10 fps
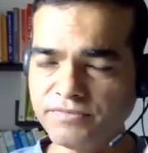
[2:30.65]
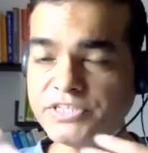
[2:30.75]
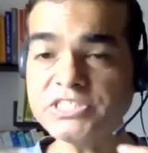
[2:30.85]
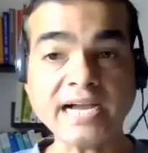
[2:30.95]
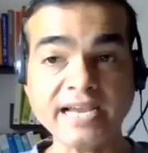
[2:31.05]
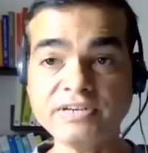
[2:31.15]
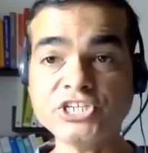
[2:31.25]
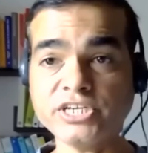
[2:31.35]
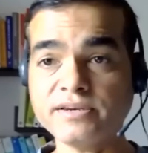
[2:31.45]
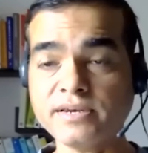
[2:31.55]
which I will
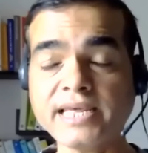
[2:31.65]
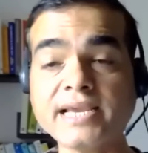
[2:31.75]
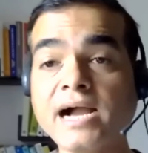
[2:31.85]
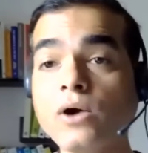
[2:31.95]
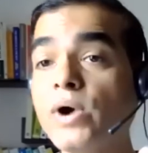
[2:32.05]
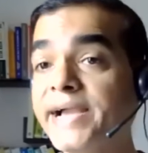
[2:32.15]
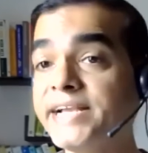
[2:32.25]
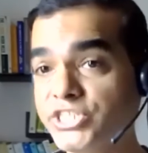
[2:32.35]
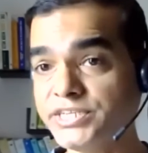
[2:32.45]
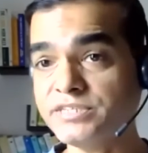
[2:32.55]
share, like how
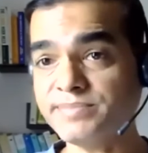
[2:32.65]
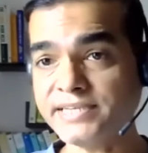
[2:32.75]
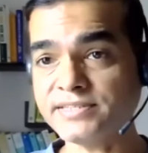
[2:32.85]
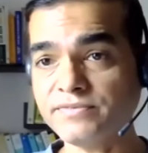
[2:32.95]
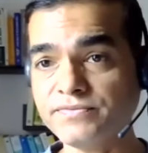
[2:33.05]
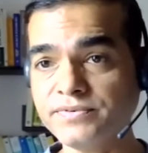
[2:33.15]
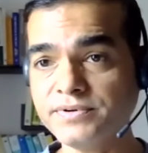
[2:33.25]
I changed myself,